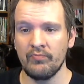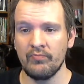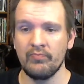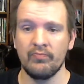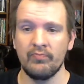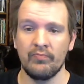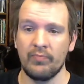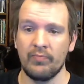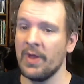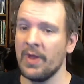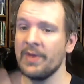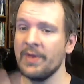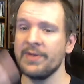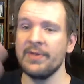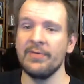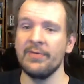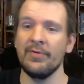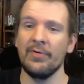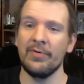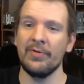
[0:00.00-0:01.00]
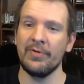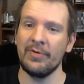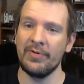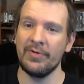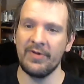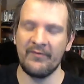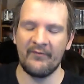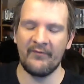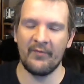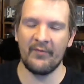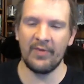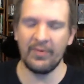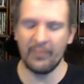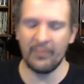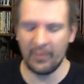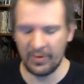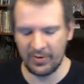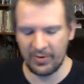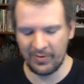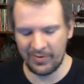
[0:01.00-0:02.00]
lesson learned on it for
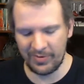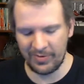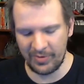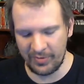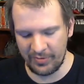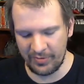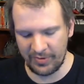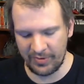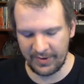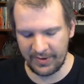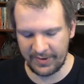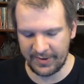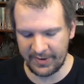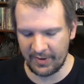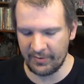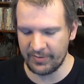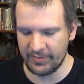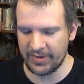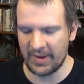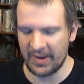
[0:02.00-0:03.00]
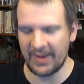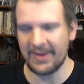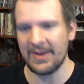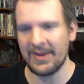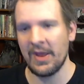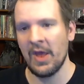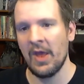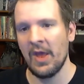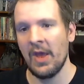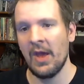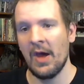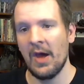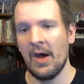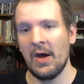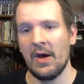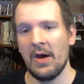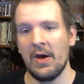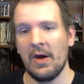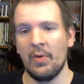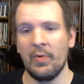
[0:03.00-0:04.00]
anyone who is new to this whole thing.
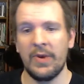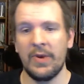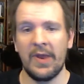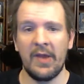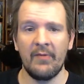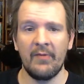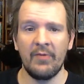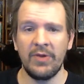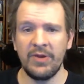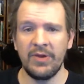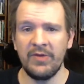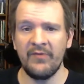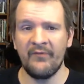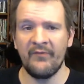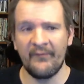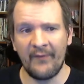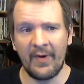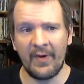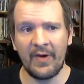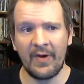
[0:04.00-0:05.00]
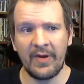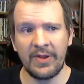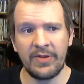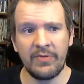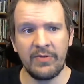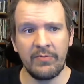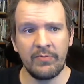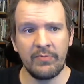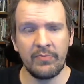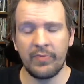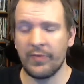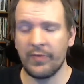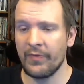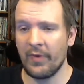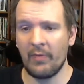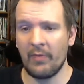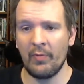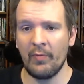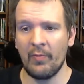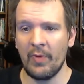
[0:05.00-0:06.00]
Whenever you find
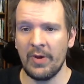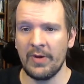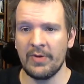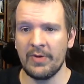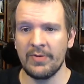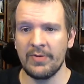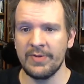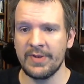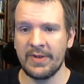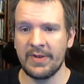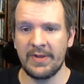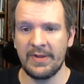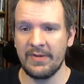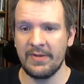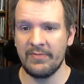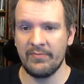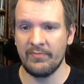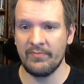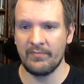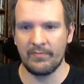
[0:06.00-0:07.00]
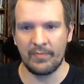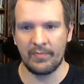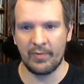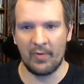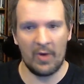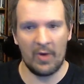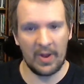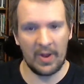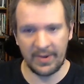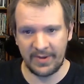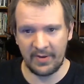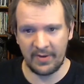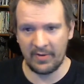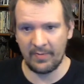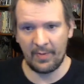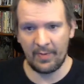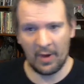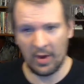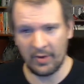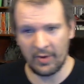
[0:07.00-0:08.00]
shovelwares in garage sale
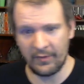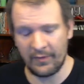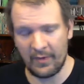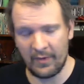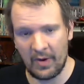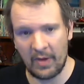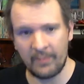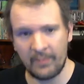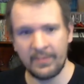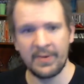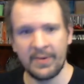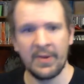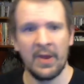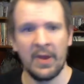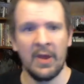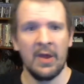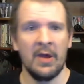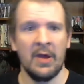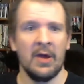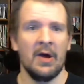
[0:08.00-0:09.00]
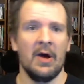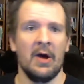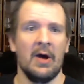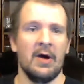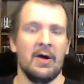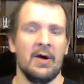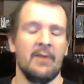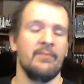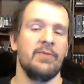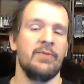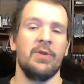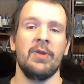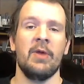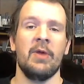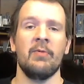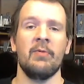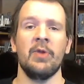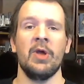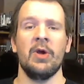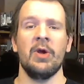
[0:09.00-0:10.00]
pawn shops, you
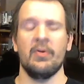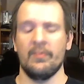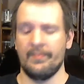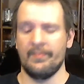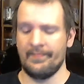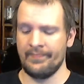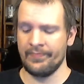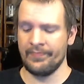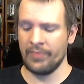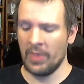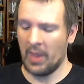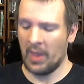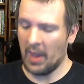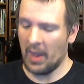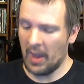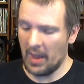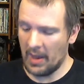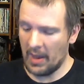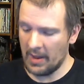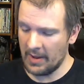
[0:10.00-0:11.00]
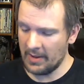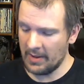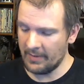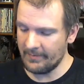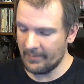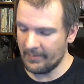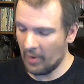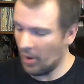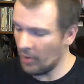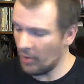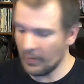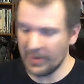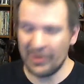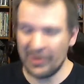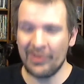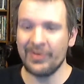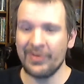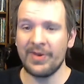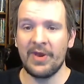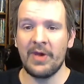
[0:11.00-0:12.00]
never know. Always
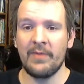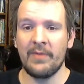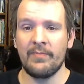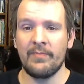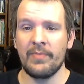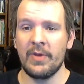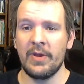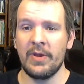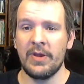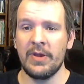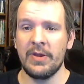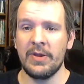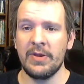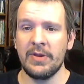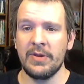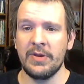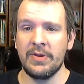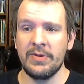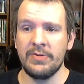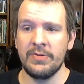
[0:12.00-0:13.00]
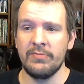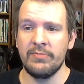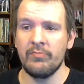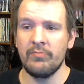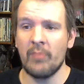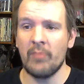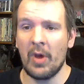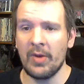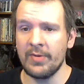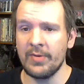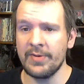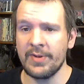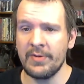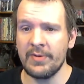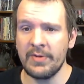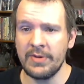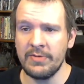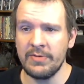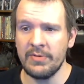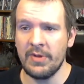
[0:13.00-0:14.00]
look it up, and
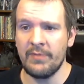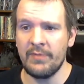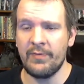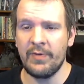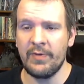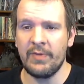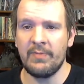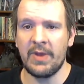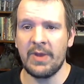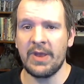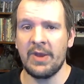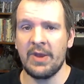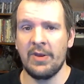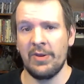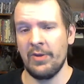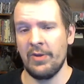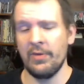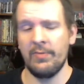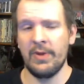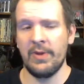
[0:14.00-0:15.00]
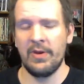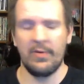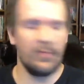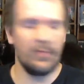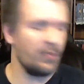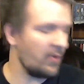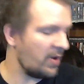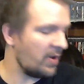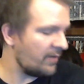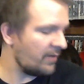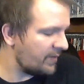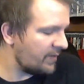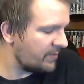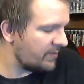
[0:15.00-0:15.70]
honestly, if you can make a little bit of a profit